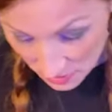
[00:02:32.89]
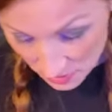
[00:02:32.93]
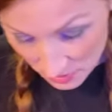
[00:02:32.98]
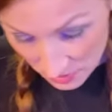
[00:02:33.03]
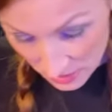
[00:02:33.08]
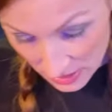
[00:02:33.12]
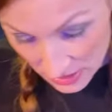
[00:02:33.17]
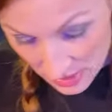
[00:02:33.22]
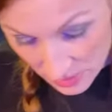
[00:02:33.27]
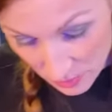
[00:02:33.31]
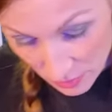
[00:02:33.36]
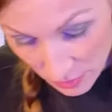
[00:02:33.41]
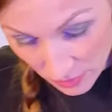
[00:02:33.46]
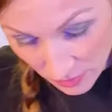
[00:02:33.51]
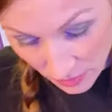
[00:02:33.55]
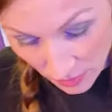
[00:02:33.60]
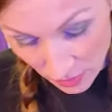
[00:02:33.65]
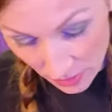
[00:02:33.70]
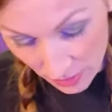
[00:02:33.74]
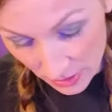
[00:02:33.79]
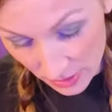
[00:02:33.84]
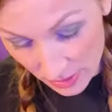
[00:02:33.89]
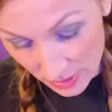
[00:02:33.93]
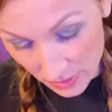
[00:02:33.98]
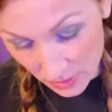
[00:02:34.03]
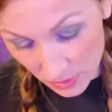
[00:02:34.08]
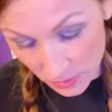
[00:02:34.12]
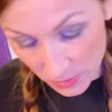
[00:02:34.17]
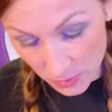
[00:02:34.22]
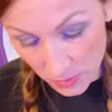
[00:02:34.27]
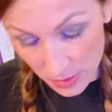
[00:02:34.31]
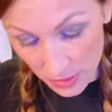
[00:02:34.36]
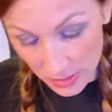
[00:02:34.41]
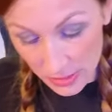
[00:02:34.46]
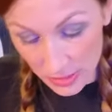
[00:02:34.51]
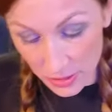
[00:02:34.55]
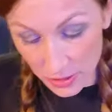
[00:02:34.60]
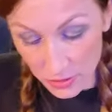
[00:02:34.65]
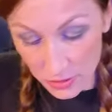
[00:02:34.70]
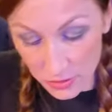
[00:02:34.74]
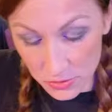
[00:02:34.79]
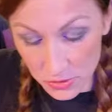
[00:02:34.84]
let's move on. We're going to
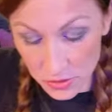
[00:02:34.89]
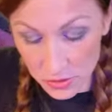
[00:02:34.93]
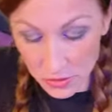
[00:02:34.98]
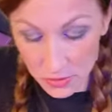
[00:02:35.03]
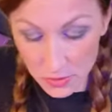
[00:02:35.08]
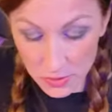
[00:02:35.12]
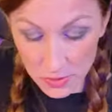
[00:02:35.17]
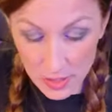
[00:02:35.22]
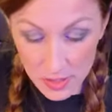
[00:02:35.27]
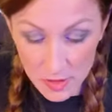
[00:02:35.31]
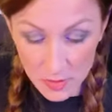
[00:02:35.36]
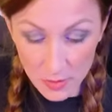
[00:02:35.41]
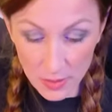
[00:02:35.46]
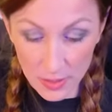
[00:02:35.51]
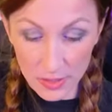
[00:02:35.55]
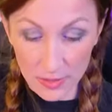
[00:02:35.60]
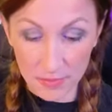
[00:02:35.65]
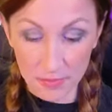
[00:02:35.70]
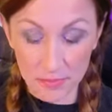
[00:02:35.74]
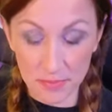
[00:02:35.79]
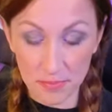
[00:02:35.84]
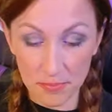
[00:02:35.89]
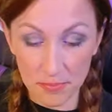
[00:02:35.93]
go to this one.